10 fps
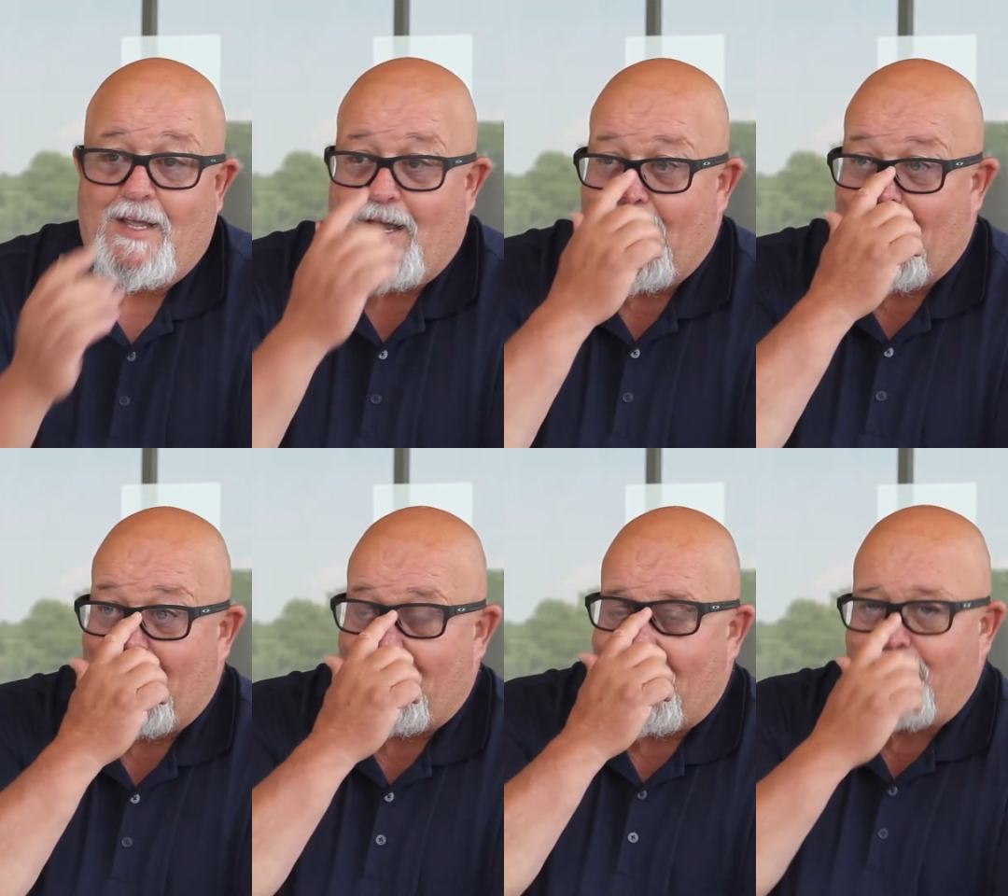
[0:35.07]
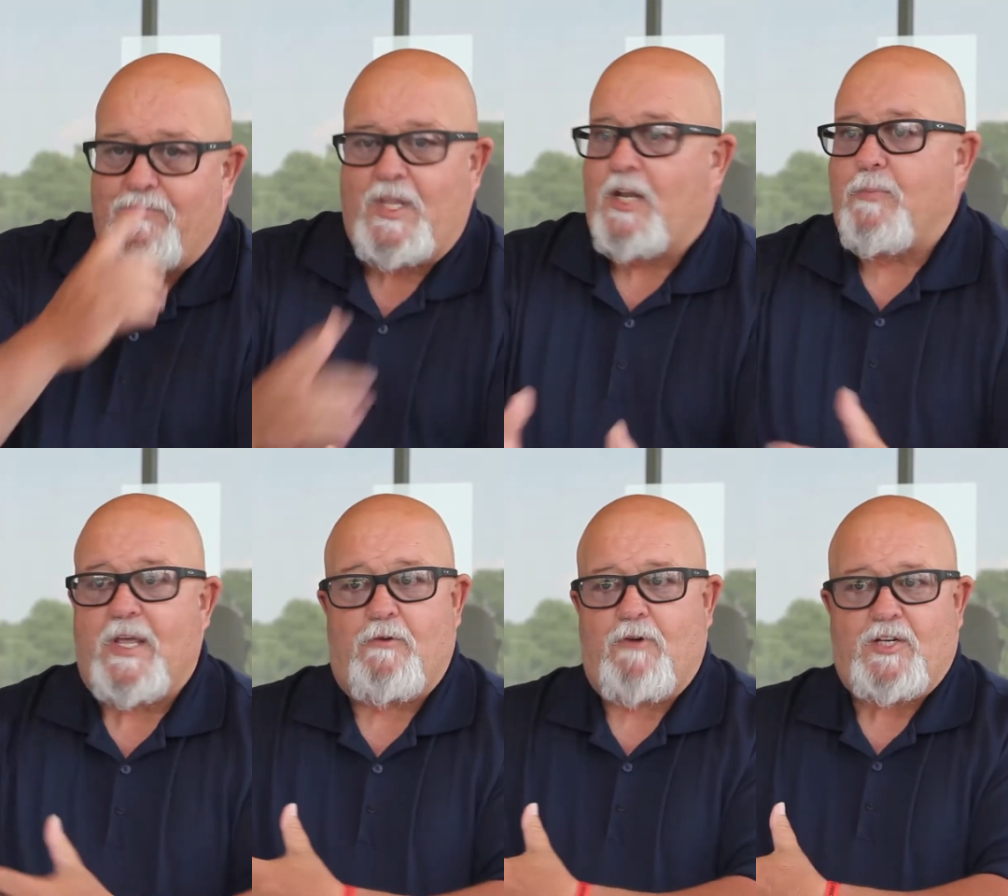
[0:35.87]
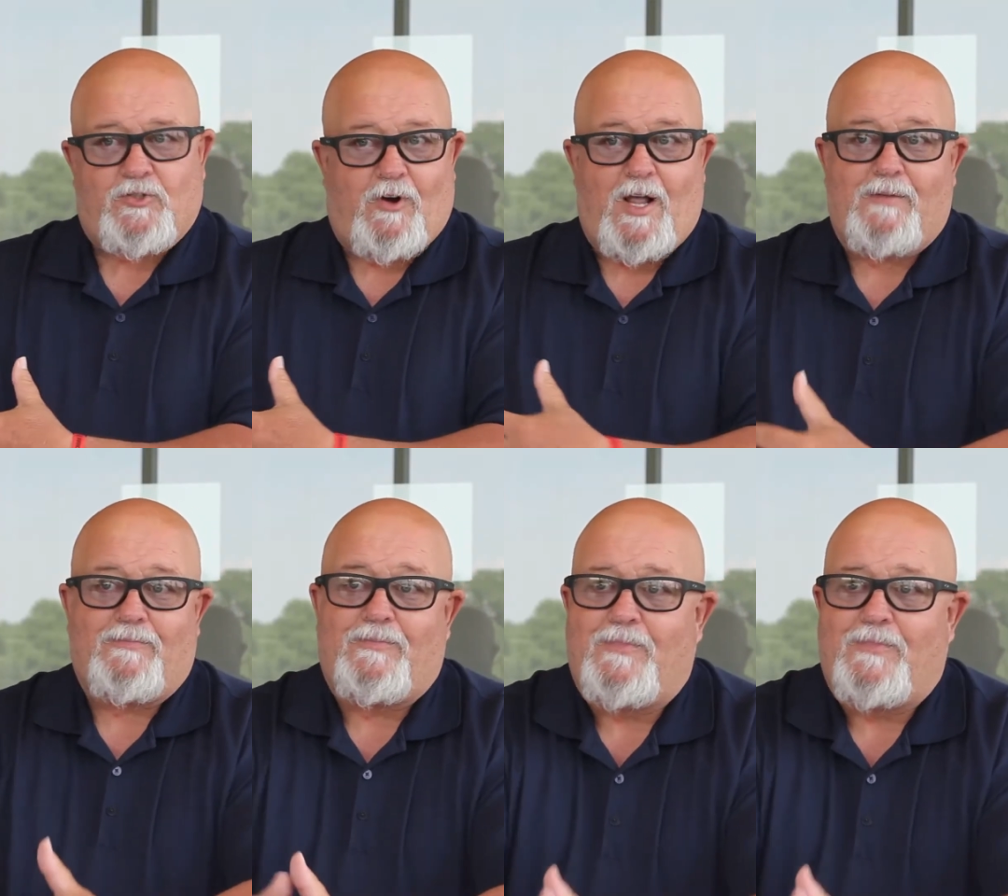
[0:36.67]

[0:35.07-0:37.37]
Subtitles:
and he could be at a restaurant.